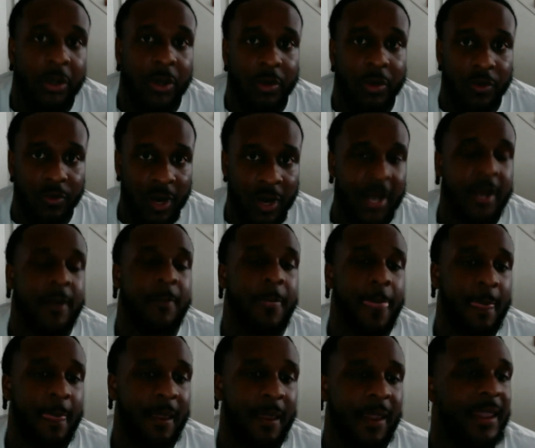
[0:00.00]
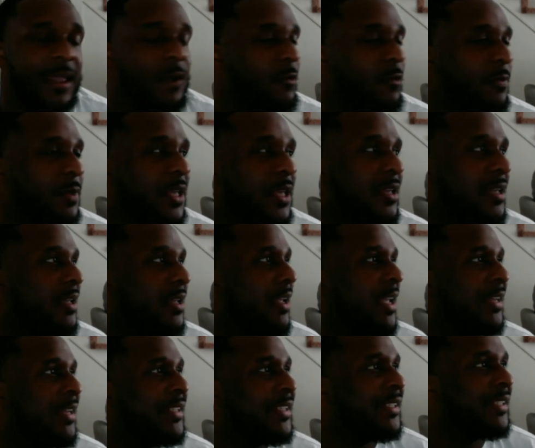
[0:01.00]
right? It would be
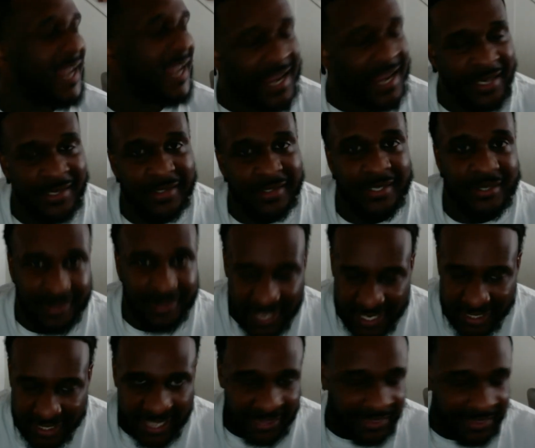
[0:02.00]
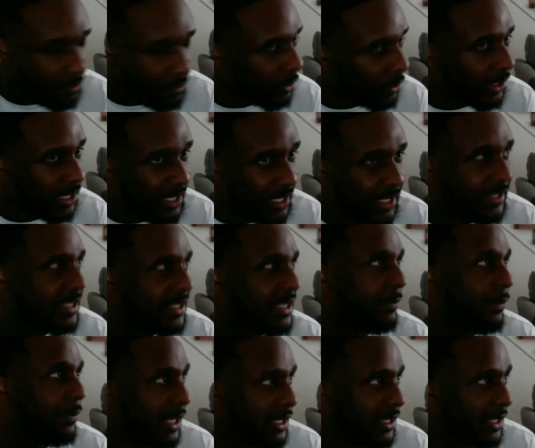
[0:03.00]
insane to think that they were getting to the
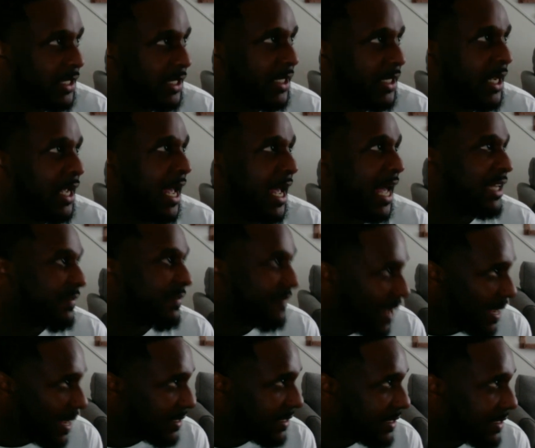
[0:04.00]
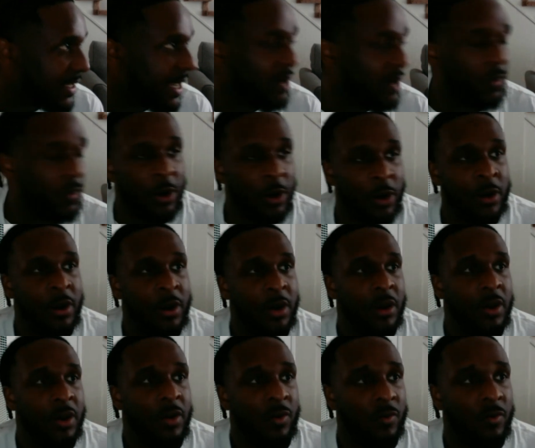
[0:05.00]
places as fast as they were,
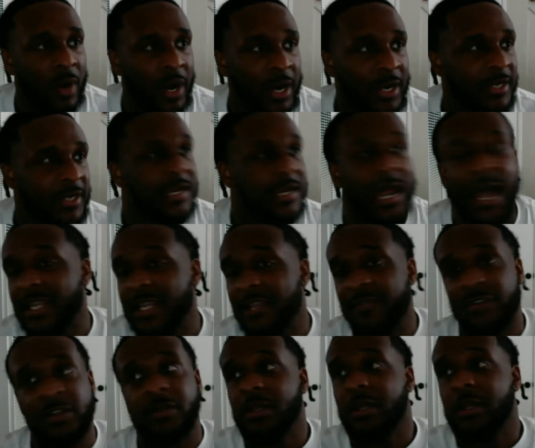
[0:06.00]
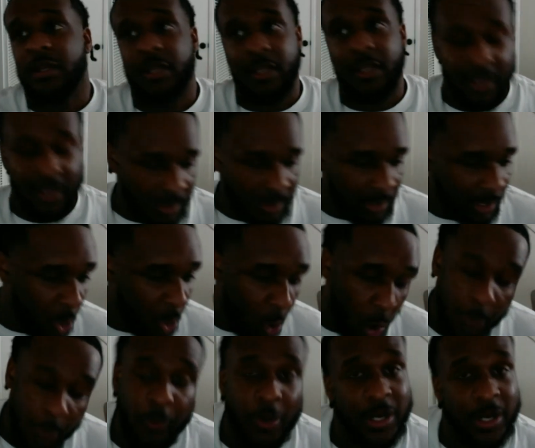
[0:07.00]
right? Not even
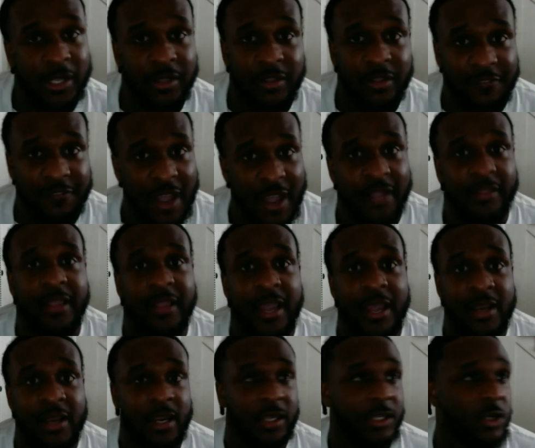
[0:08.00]
incorporating the fact that you